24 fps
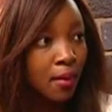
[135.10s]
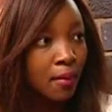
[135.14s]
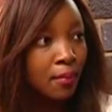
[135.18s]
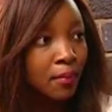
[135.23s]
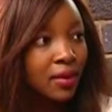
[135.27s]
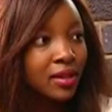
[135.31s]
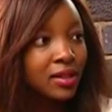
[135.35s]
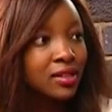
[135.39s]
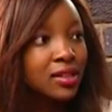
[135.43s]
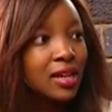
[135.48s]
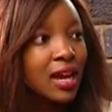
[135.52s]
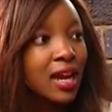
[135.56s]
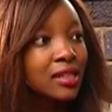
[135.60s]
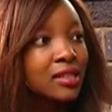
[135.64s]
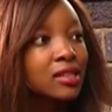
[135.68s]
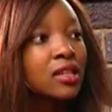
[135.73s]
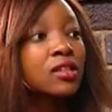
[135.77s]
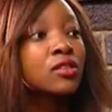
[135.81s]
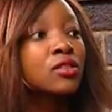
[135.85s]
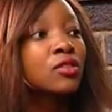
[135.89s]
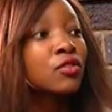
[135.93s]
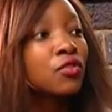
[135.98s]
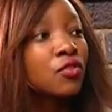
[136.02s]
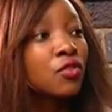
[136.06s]
but us
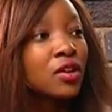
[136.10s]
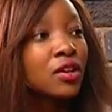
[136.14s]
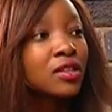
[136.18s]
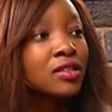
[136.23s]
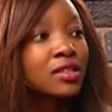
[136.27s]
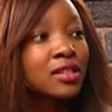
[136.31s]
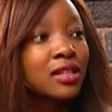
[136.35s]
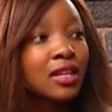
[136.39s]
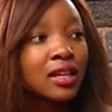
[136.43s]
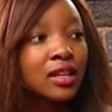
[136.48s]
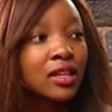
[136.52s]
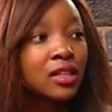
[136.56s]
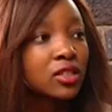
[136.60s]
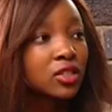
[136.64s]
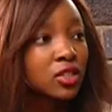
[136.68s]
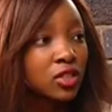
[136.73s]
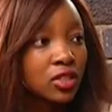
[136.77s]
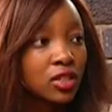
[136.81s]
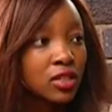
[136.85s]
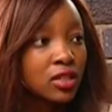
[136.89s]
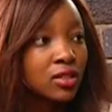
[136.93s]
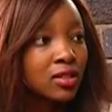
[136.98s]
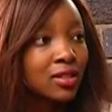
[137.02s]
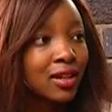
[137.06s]
as a friends, let us
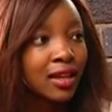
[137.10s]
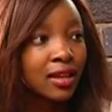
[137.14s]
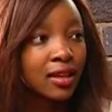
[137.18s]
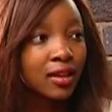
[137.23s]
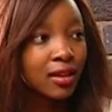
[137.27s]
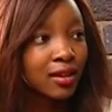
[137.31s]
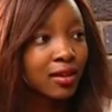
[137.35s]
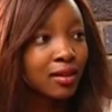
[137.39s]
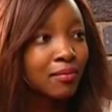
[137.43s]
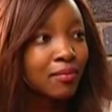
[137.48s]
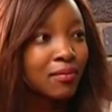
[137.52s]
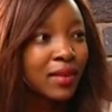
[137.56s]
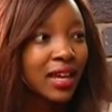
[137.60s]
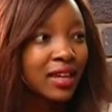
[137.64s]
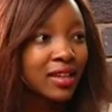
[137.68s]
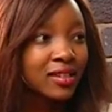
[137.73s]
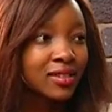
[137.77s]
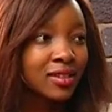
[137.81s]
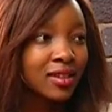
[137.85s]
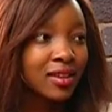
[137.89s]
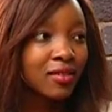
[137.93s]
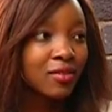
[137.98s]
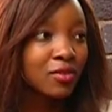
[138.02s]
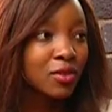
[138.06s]
just
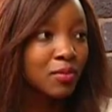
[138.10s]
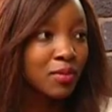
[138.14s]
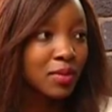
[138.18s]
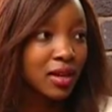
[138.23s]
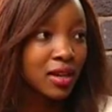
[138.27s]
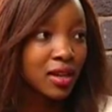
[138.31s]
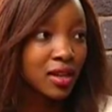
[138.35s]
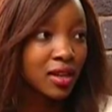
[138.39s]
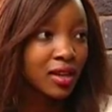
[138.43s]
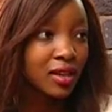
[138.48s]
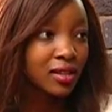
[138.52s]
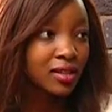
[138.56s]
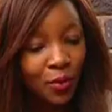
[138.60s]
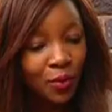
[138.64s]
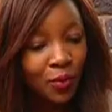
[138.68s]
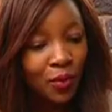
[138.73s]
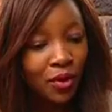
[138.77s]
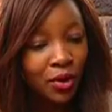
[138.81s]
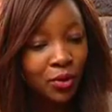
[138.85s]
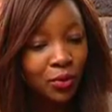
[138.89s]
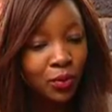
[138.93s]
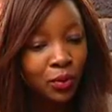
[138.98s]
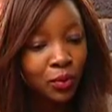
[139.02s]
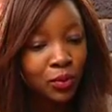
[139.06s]
mice everybody.
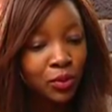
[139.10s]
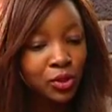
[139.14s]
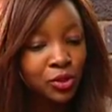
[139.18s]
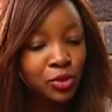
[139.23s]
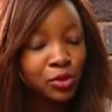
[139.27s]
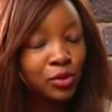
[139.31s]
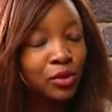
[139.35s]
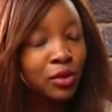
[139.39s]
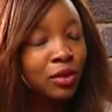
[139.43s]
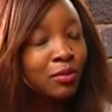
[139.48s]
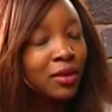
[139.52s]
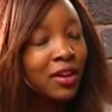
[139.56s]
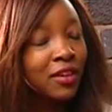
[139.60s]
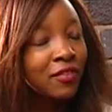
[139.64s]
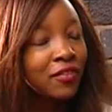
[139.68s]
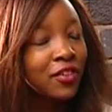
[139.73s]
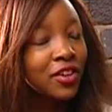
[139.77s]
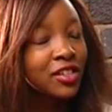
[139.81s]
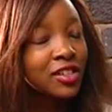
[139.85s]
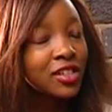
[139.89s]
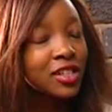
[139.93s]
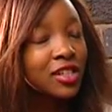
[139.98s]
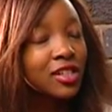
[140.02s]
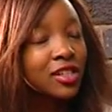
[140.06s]
What we would do with my
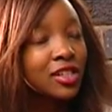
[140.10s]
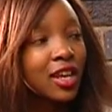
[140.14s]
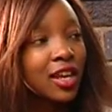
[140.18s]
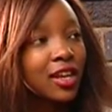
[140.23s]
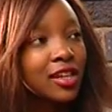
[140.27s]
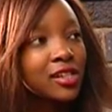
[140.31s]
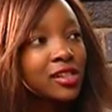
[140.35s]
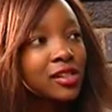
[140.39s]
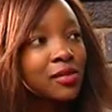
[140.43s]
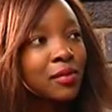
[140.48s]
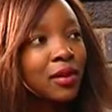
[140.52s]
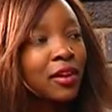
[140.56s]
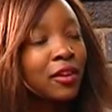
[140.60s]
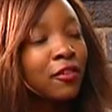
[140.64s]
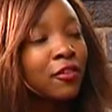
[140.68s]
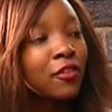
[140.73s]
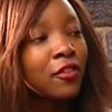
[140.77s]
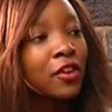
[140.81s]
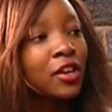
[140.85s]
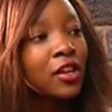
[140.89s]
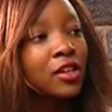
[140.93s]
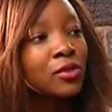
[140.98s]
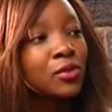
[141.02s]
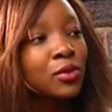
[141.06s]
friends is that my
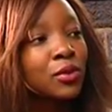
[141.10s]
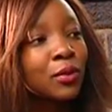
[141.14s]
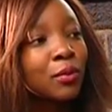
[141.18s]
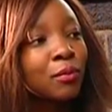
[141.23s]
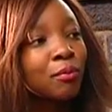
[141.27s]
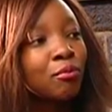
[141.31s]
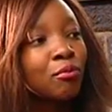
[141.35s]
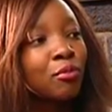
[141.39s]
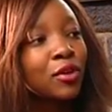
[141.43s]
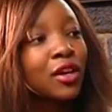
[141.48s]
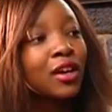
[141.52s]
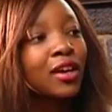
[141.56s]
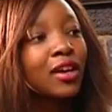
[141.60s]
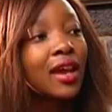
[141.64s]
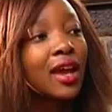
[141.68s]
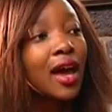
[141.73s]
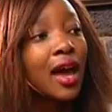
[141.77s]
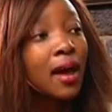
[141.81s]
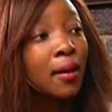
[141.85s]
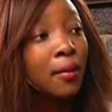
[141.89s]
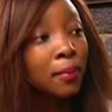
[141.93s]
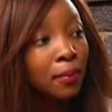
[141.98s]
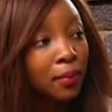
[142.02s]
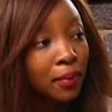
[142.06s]
friend will bring it
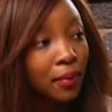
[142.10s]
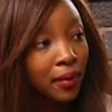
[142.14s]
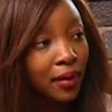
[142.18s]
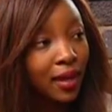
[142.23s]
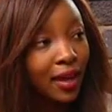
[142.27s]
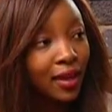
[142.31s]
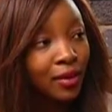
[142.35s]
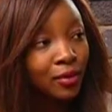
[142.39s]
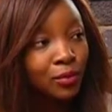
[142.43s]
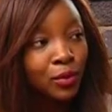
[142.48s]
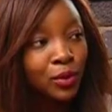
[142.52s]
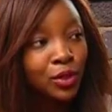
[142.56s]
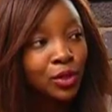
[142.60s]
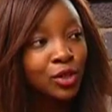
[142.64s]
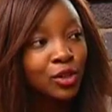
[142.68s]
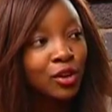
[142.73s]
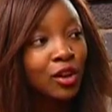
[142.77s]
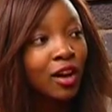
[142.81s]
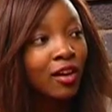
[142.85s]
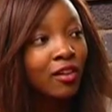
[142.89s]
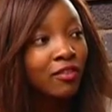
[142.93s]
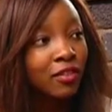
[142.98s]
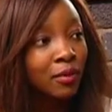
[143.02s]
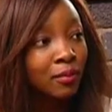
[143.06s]
up and we'd
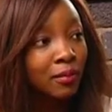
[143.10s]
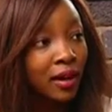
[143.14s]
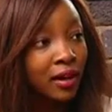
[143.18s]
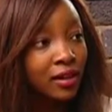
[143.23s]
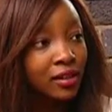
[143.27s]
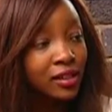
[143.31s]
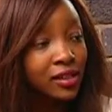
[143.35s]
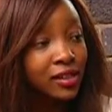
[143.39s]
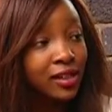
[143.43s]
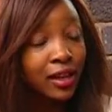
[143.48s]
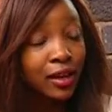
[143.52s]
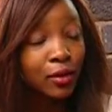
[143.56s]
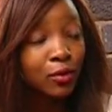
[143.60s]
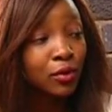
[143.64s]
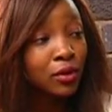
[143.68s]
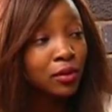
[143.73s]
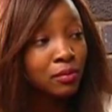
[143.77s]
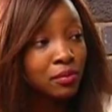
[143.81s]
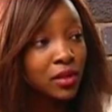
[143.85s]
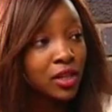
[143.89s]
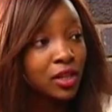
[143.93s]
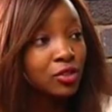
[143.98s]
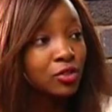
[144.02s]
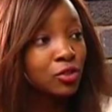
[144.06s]
laugh about it,
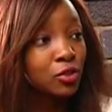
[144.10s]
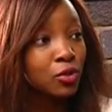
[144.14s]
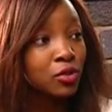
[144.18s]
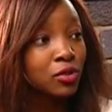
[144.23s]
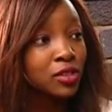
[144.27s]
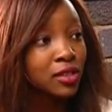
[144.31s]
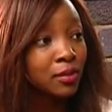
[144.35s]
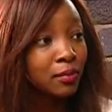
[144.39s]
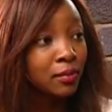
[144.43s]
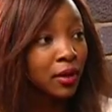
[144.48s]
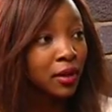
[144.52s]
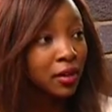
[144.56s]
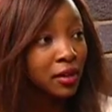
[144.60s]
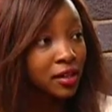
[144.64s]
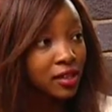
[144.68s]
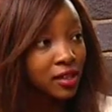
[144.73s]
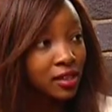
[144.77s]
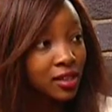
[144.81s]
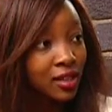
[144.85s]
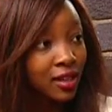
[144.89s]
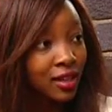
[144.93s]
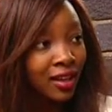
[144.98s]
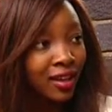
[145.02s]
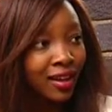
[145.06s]
we'd make jokes about
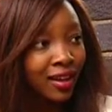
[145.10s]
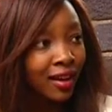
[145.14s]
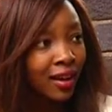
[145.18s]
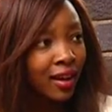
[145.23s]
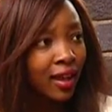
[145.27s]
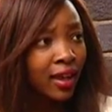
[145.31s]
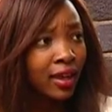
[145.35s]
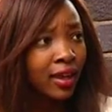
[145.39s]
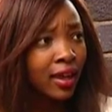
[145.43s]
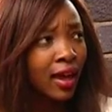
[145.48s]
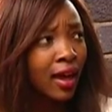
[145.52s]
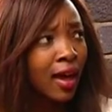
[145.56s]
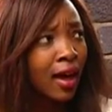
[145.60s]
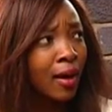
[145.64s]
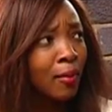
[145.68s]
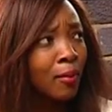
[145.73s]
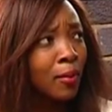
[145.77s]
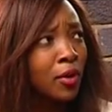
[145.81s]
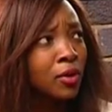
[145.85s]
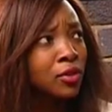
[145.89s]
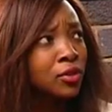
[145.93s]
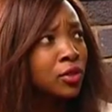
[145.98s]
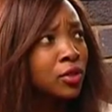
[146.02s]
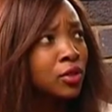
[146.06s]
it. Like
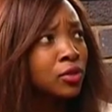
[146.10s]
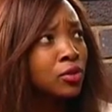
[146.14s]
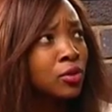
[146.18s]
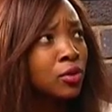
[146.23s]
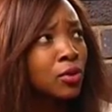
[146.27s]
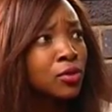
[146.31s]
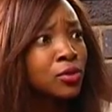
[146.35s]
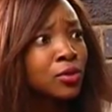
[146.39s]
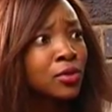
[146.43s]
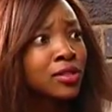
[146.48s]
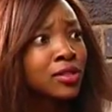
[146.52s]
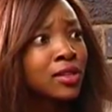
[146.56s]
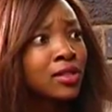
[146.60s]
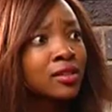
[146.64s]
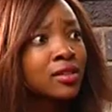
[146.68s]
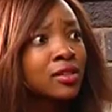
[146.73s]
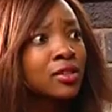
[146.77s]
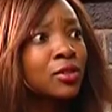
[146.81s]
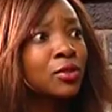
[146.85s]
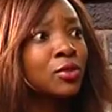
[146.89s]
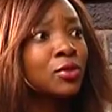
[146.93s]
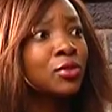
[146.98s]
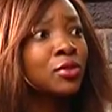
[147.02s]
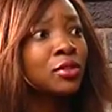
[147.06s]
Mount Exos was such a
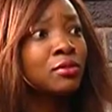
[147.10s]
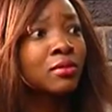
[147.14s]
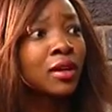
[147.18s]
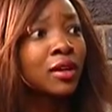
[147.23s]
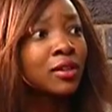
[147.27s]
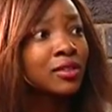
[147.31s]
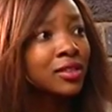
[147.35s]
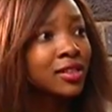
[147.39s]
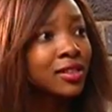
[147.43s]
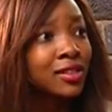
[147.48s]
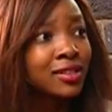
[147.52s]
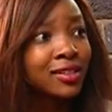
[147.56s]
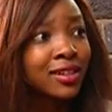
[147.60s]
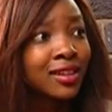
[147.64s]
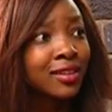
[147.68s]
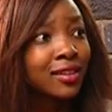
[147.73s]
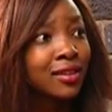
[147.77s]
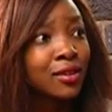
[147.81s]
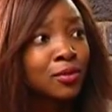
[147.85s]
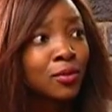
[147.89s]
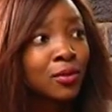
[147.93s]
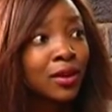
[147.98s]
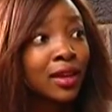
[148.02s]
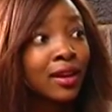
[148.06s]
huge mountain and
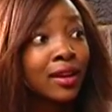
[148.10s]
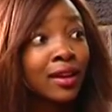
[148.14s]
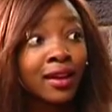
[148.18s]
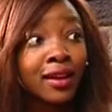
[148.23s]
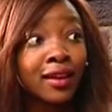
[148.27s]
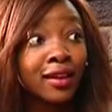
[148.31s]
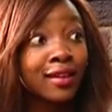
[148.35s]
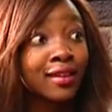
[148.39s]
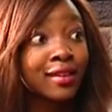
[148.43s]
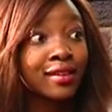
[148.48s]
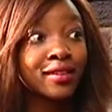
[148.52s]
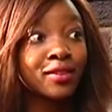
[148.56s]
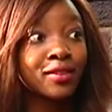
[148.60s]
then we're not